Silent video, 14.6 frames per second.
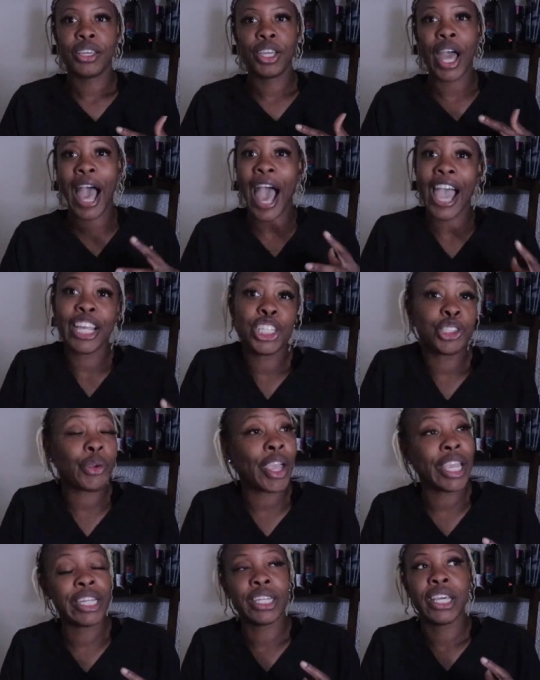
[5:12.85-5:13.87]

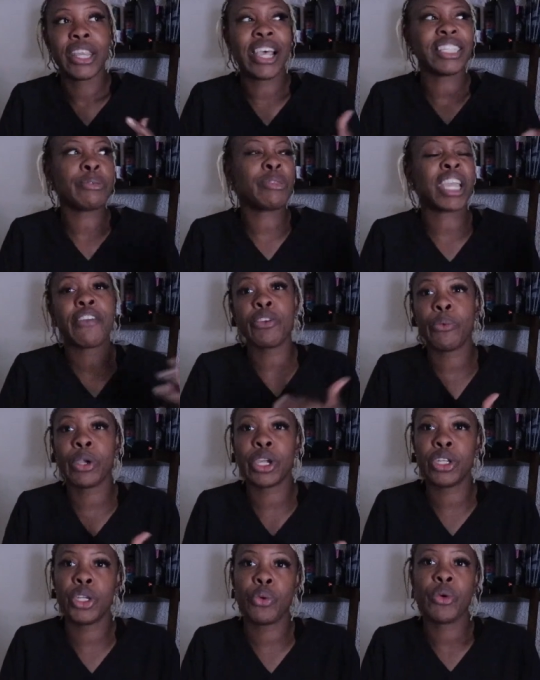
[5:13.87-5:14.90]
hydrate. That's something everyone
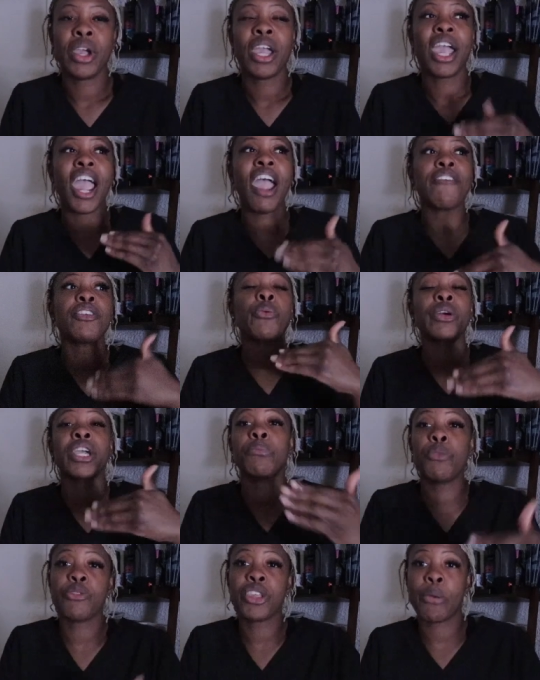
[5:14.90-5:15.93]
can do. Everyone
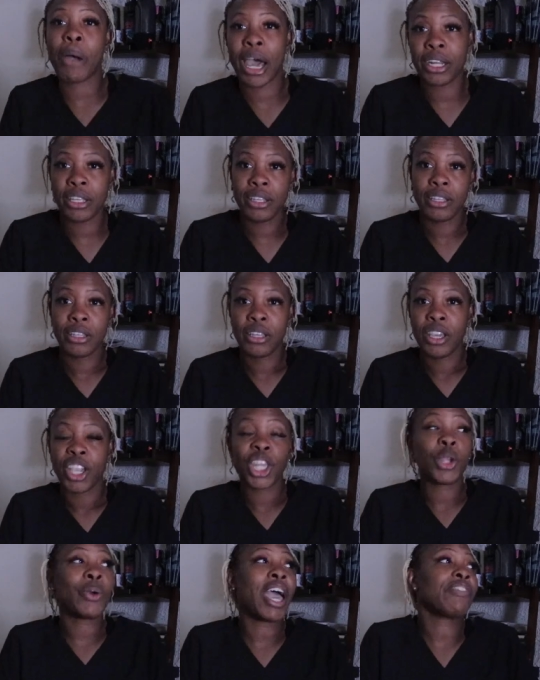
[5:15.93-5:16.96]
can move their body.
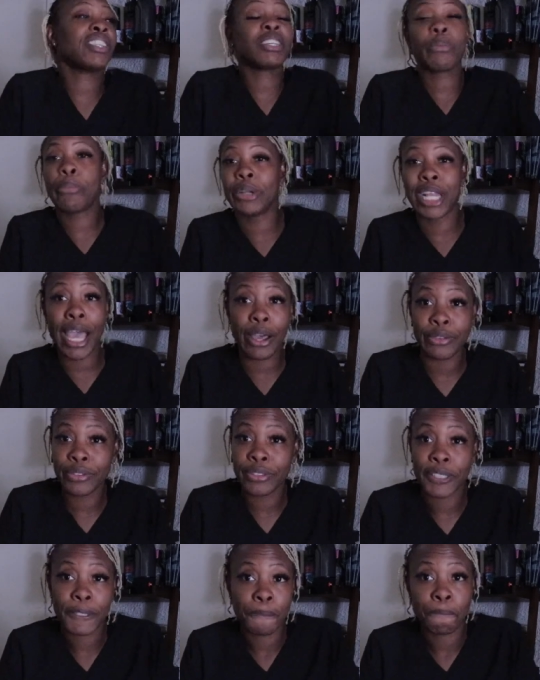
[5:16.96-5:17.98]
You don't have to jump up and down
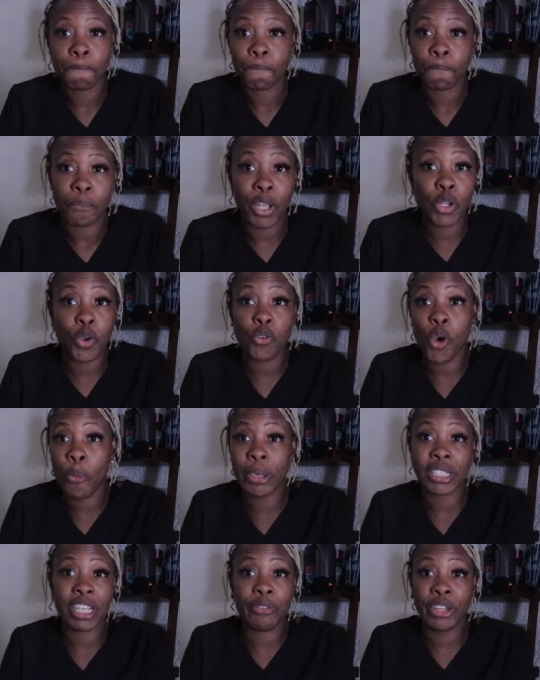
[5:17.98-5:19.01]
and do
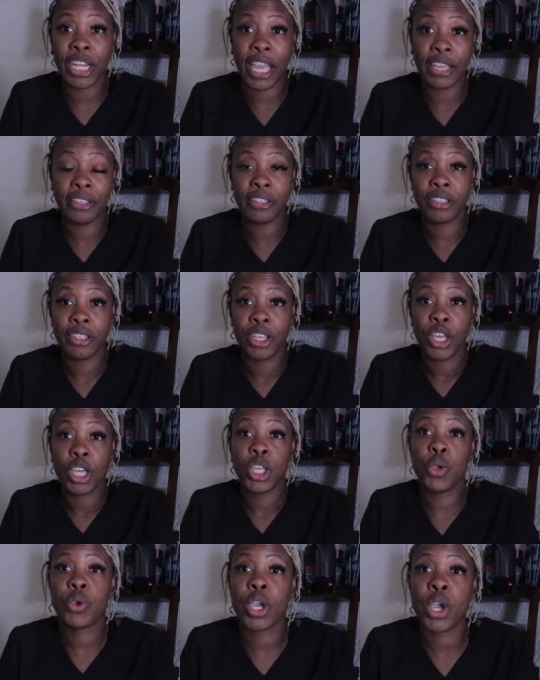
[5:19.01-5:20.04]
aerobics every day.
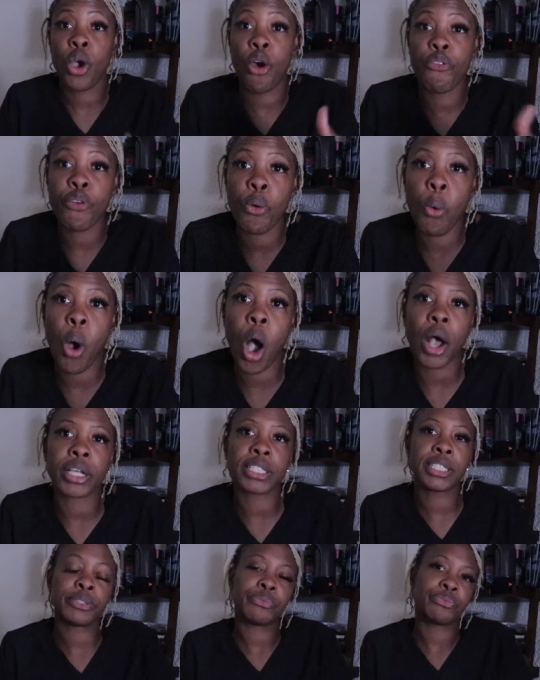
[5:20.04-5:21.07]
You can go for
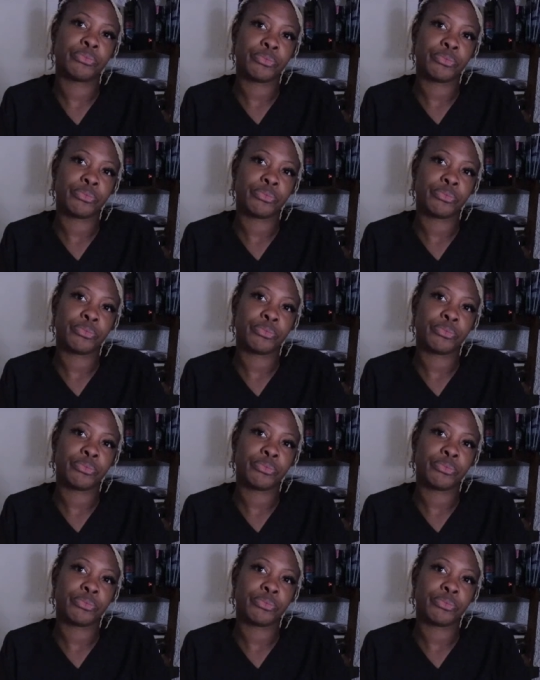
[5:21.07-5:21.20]
walks.